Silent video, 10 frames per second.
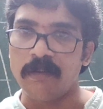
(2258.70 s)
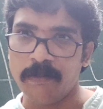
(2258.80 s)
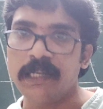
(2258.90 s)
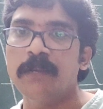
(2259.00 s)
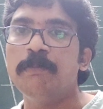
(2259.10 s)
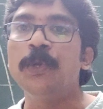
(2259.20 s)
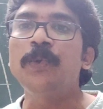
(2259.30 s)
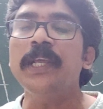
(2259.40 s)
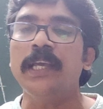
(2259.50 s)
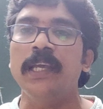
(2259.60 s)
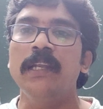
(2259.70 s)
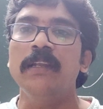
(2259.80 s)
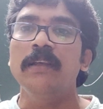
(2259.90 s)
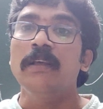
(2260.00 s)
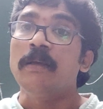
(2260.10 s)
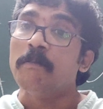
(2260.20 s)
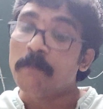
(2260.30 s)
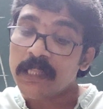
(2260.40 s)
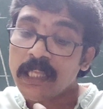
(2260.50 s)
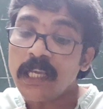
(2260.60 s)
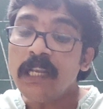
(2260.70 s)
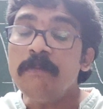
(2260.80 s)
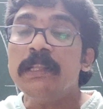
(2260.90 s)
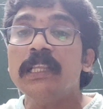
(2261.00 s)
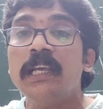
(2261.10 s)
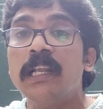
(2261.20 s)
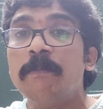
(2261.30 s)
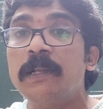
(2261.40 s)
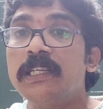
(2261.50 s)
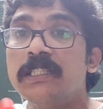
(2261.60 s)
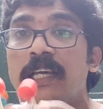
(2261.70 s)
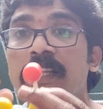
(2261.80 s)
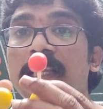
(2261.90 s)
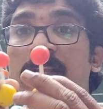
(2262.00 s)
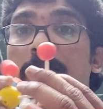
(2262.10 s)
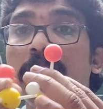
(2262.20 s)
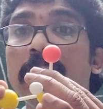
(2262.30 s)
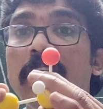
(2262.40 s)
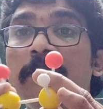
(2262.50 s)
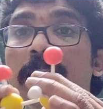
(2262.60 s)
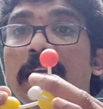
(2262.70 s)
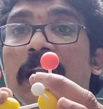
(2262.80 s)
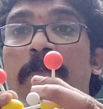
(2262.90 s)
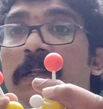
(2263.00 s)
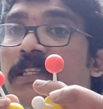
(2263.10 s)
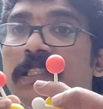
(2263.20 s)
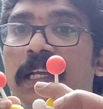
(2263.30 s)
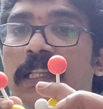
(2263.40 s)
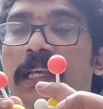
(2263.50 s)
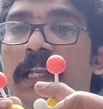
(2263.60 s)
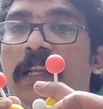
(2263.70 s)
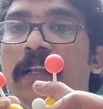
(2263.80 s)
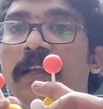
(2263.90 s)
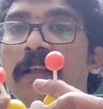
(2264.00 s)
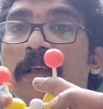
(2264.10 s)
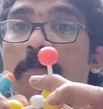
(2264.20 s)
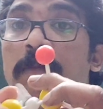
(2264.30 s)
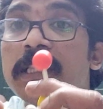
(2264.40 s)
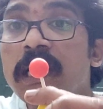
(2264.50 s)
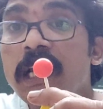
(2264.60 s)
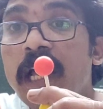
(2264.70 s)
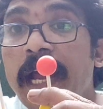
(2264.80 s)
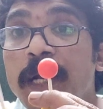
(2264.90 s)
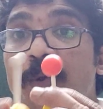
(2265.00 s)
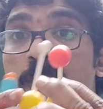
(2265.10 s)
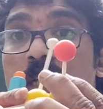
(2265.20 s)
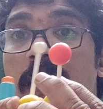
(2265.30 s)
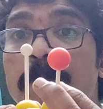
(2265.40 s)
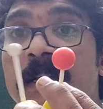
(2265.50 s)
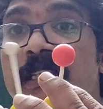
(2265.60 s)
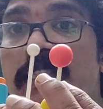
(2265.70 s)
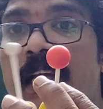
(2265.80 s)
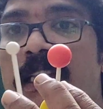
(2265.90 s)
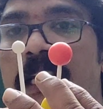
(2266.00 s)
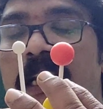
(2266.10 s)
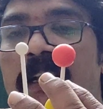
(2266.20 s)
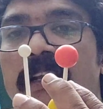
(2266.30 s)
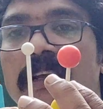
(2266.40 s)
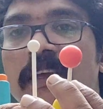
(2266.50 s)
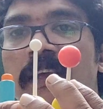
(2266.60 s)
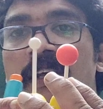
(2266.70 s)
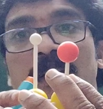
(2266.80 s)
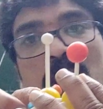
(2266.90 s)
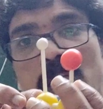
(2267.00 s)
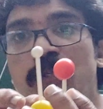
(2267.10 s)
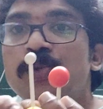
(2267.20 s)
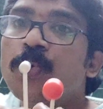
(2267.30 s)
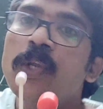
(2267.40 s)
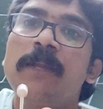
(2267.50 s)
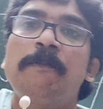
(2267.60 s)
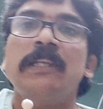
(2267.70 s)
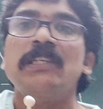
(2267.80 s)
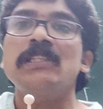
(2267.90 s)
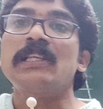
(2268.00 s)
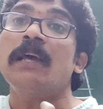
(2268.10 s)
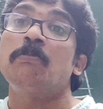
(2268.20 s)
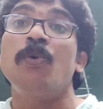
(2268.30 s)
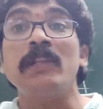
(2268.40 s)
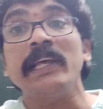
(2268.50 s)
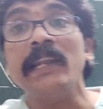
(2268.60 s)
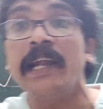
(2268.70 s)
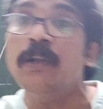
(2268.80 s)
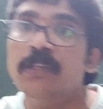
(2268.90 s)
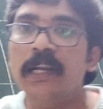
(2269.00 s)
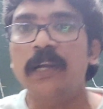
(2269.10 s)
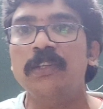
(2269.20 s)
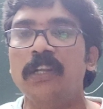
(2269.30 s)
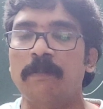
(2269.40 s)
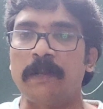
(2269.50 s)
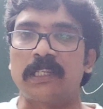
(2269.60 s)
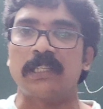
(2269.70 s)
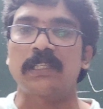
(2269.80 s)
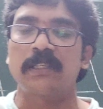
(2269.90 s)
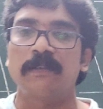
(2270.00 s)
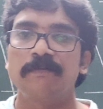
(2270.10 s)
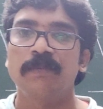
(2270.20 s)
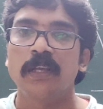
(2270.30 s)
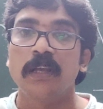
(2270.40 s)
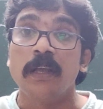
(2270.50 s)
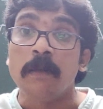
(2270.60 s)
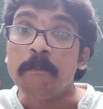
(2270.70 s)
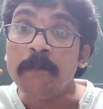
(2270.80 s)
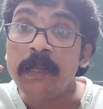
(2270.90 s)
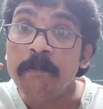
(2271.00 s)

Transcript: butane, methyl repulsions are there. Methyl repulsions are there. Methyl hydrogen repulsions are there. These two repulsions are more than hydrogen repulsions. In